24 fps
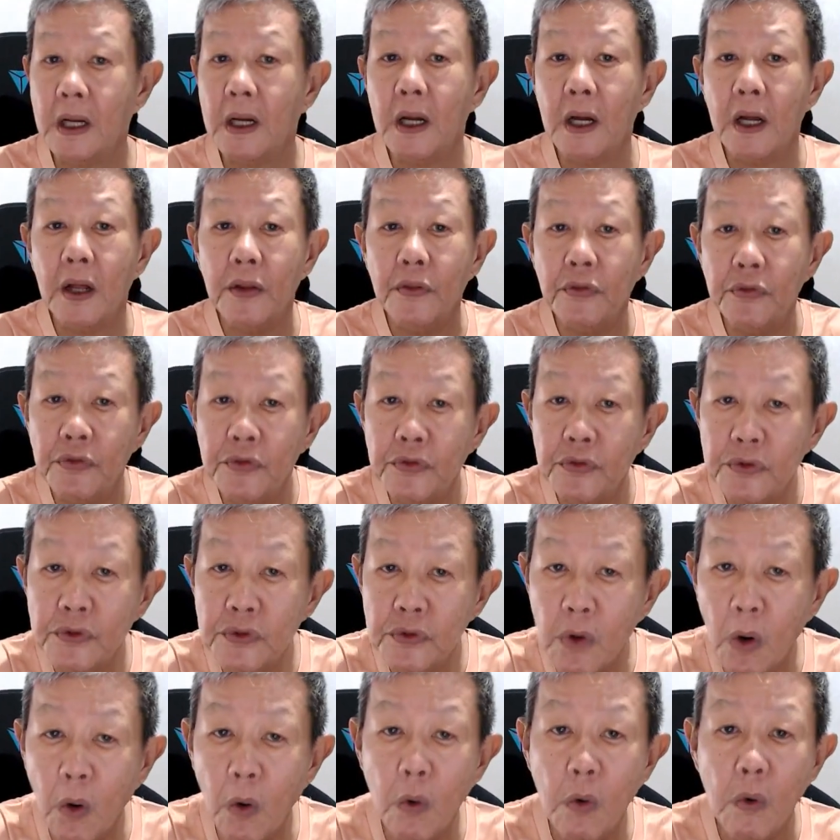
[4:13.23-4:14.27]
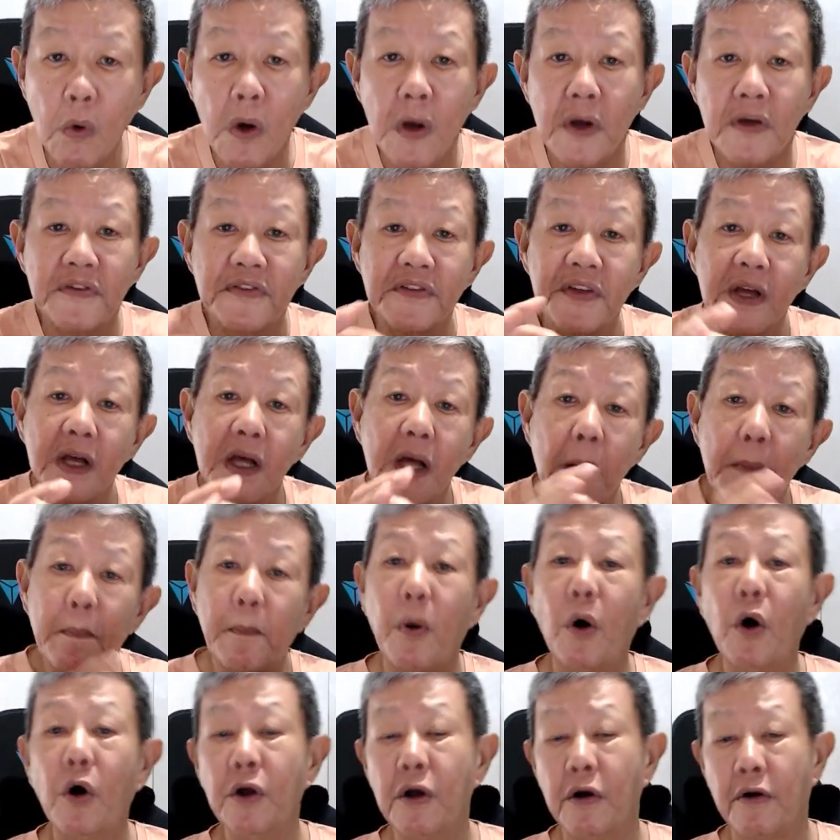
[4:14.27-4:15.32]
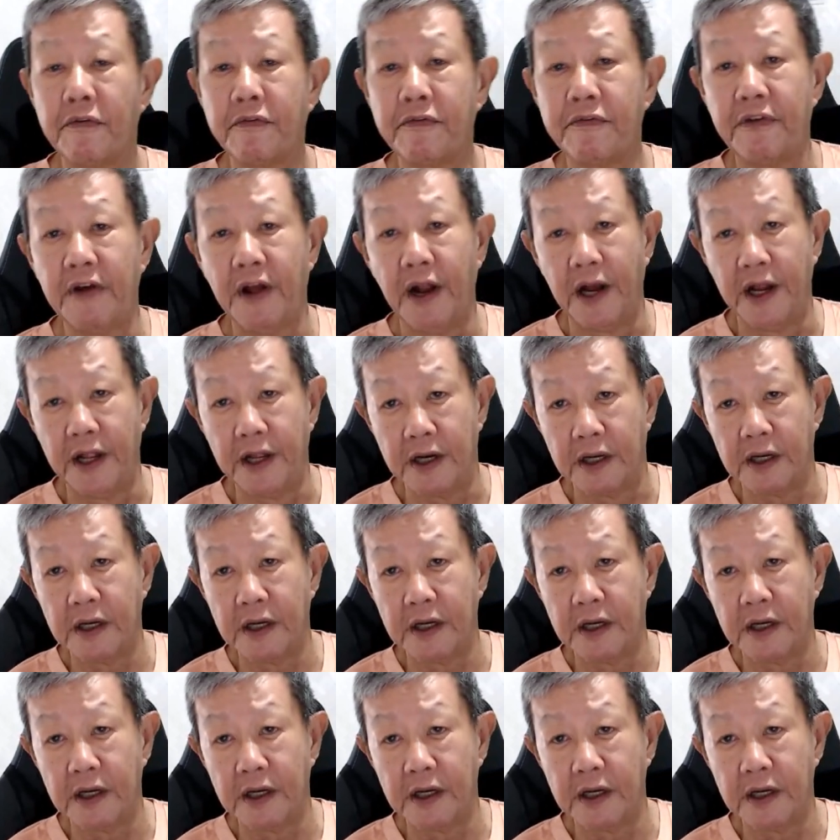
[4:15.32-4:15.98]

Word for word: no single point of failure,